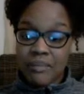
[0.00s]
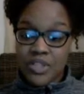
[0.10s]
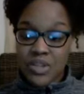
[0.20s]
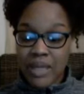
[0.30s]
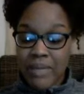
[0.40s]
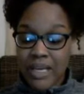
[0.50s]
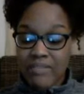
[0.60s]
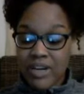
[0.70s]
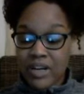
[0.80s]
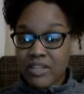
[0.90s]
So that made
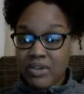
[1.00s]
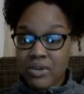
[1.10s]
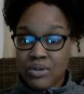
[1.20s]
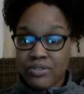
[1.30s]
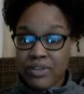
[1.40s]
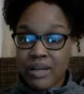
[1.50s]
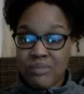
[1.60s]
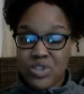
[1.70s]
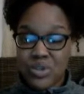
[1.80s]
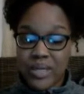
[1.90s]
it very difficult for
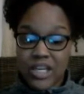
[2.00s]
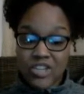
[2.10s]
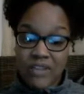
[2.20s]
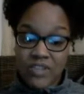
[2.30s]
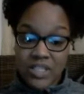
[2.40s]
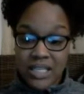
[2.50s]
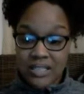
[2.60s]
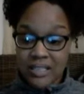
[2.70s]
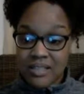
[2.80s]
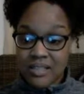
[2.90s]
him to get a driver's
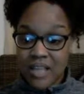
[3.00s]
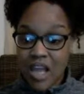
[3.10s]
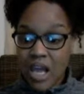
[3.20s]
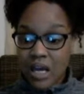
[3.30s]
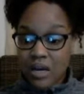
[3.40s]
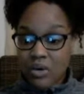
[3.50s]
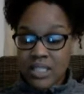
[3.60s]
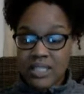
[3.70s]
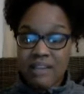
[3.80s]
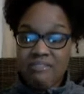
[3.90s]
license
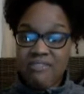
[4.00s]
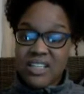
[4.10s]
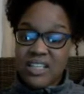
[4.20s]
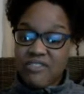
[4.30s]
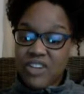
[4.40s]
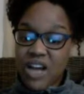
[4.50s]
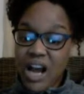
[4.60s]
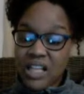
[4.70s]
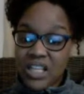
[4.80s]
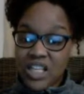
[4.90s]
or to get funding for
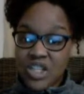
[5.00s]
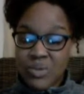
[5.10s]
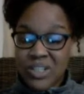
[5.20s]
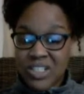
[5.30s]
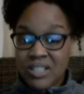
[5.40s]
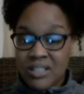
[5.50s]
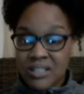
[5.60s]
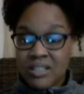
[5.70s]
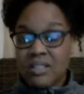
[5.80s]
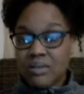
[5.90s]
college, which
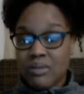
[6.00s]
is